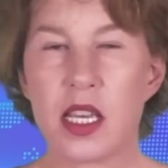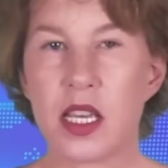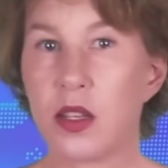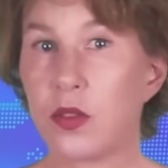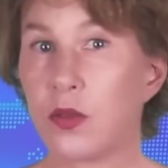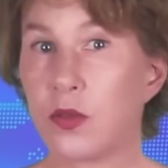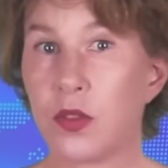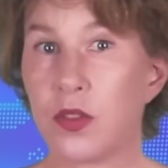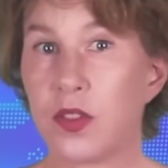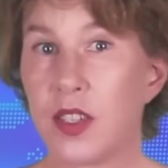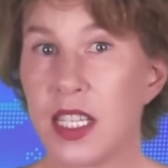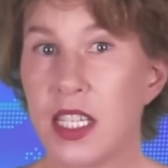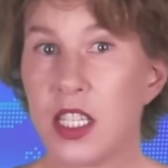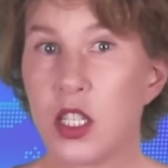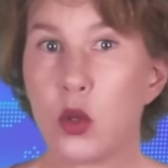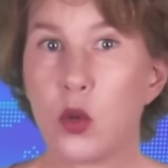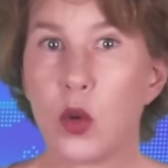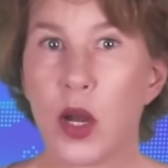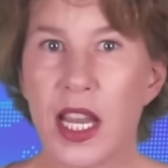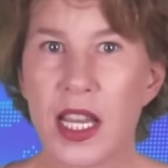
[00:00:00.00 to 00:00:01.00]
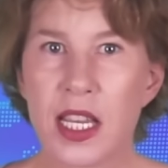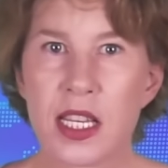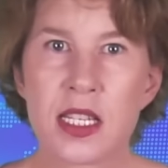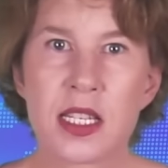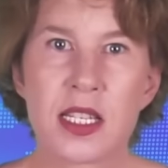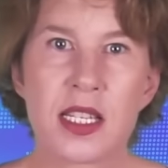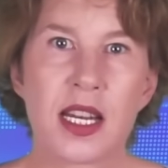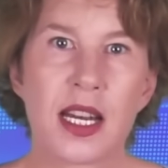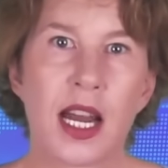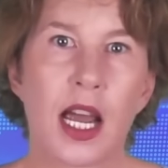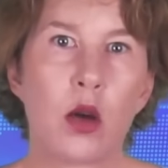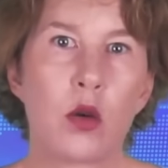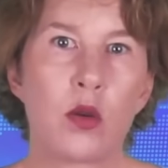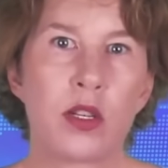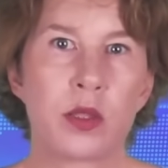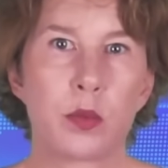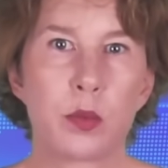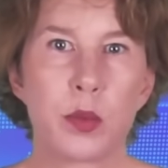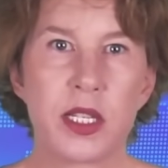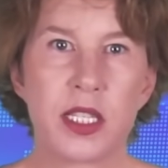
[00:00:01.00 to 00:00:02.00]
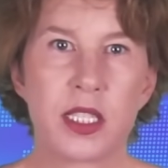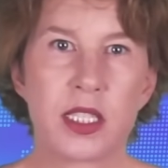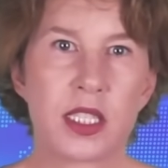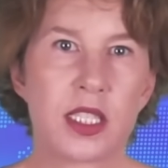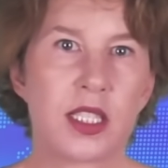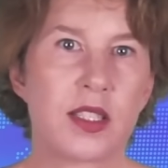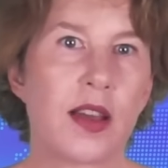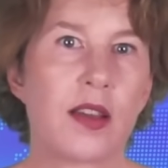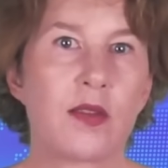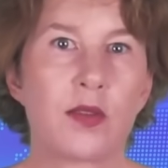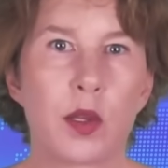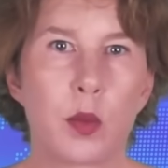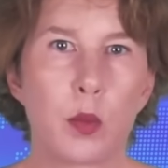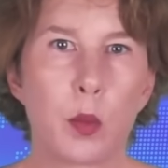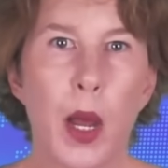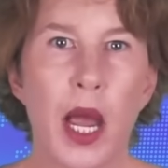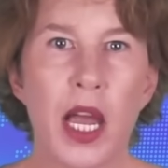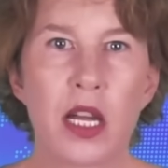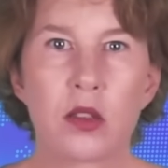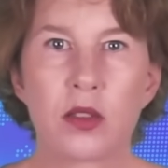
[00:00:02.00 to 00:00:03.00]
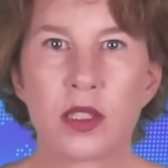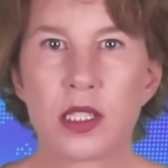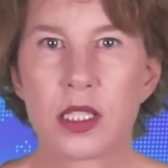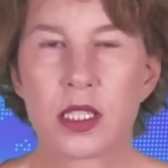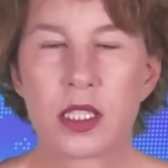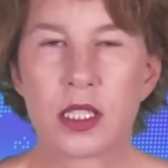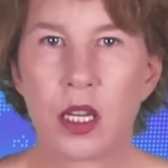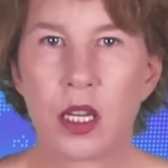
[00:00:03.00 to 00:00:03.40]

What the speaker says: Even the UN now admits that the Paris